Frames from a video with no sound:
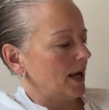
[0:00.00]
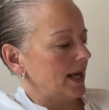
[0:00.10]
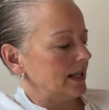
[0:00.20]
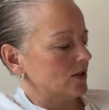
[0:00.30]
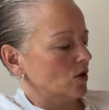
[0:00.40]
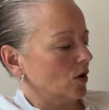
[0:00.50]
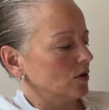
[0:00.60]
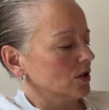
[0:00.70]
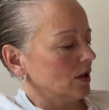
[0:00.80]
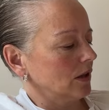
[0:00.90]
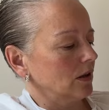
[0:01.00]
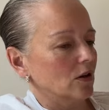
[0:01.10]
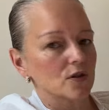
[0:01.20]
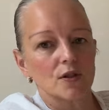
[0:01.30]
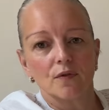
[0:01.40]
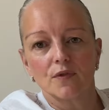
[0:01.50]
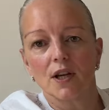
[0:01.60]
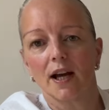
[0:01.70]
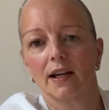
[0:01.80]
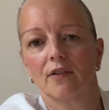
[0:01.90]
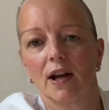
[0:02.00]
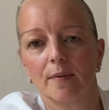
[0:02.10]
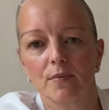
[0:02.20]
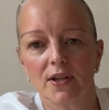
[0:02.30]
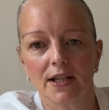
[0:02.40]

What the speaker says: It's got lots of diagrams